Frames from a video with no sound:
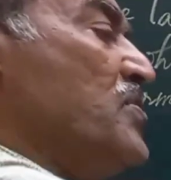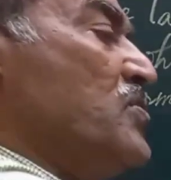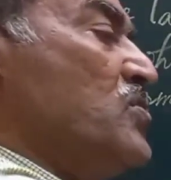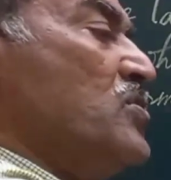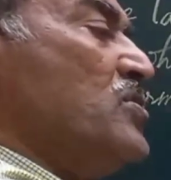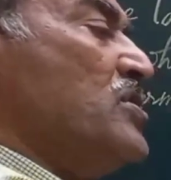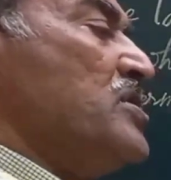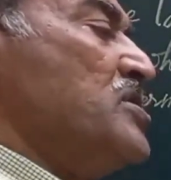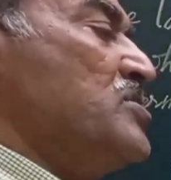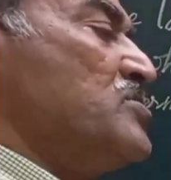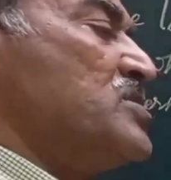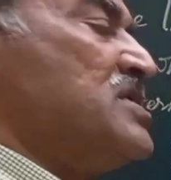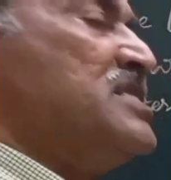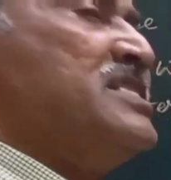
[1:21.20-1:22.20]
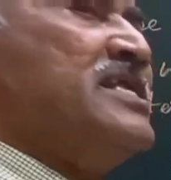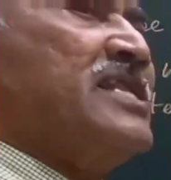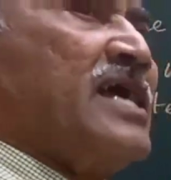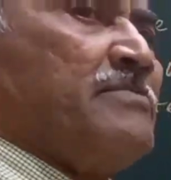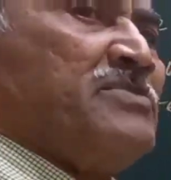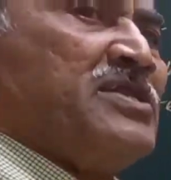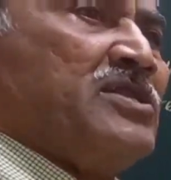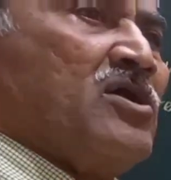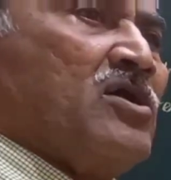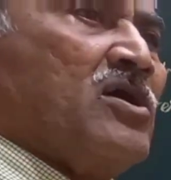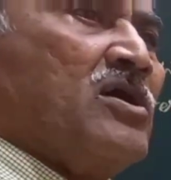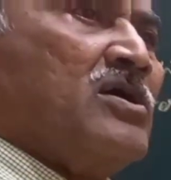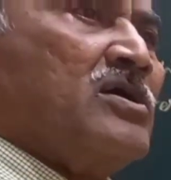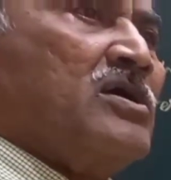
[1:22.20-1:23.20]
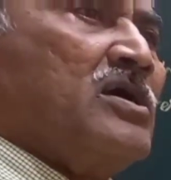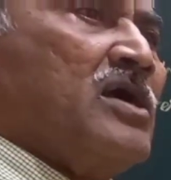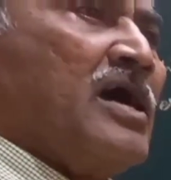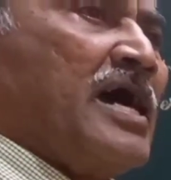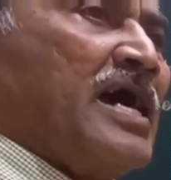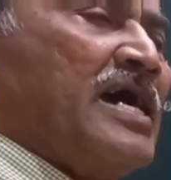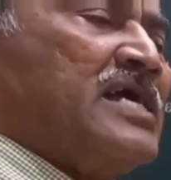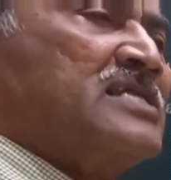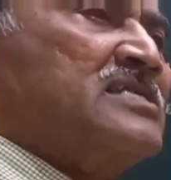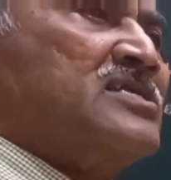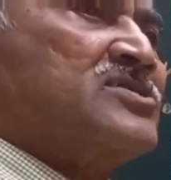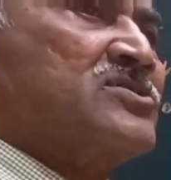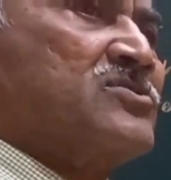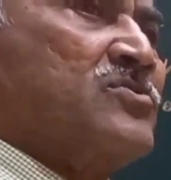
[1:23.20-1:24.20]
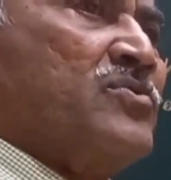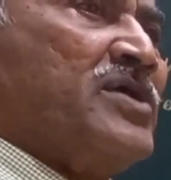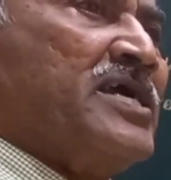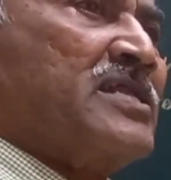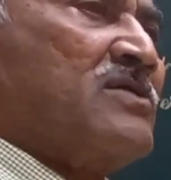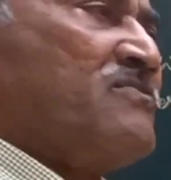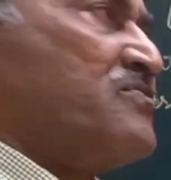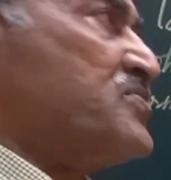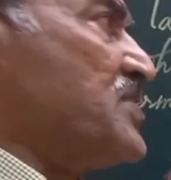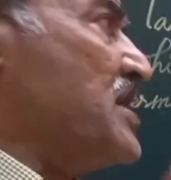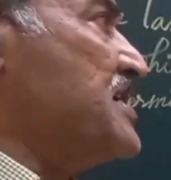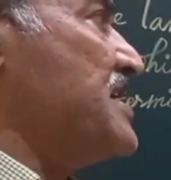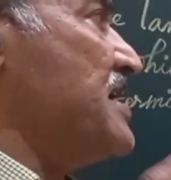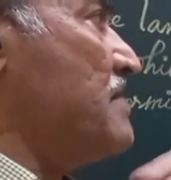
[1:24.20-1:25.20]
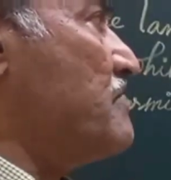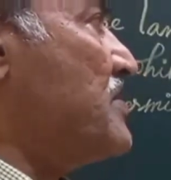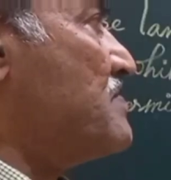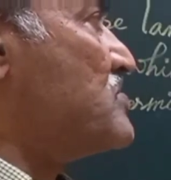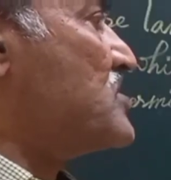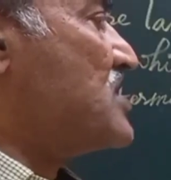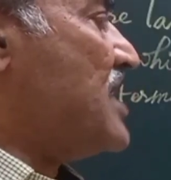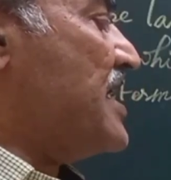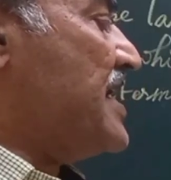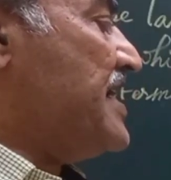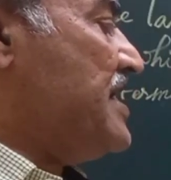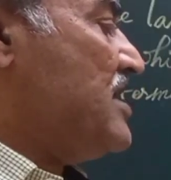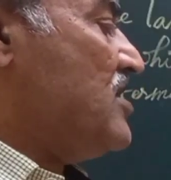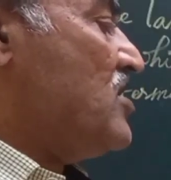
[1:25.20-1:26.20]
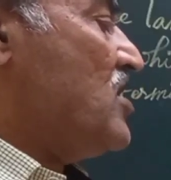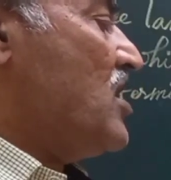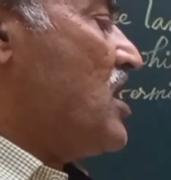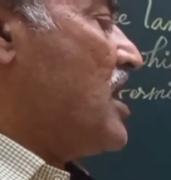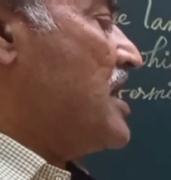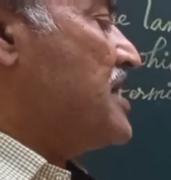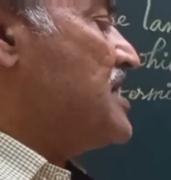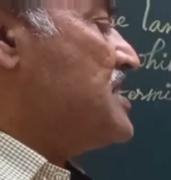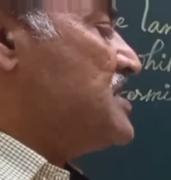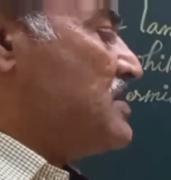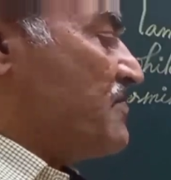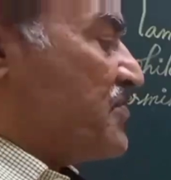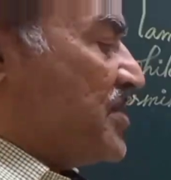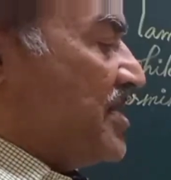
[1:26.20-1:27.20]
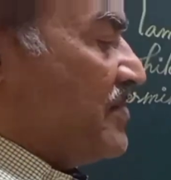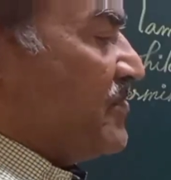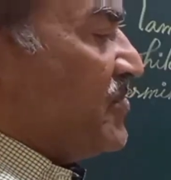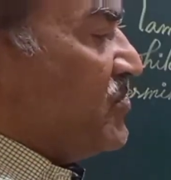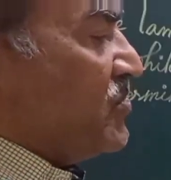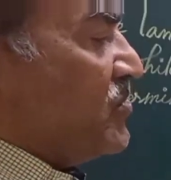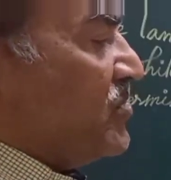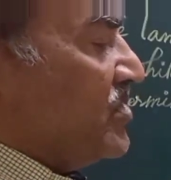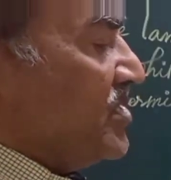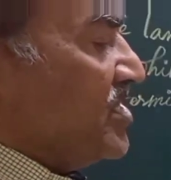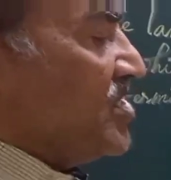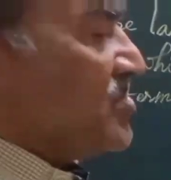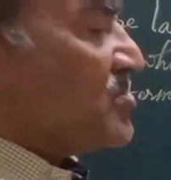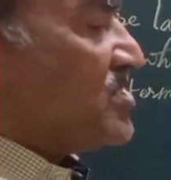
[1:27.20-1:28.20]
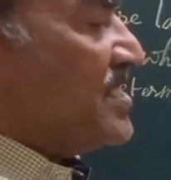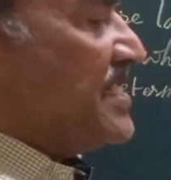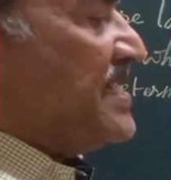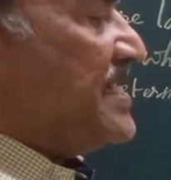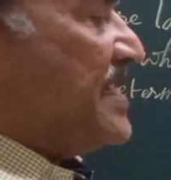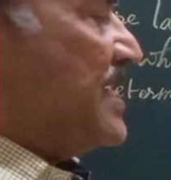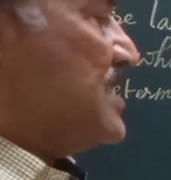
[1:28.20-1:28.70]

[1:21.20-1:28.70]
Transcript: view, you see the lamina as a square of 30 mm side, and in the front view, you see it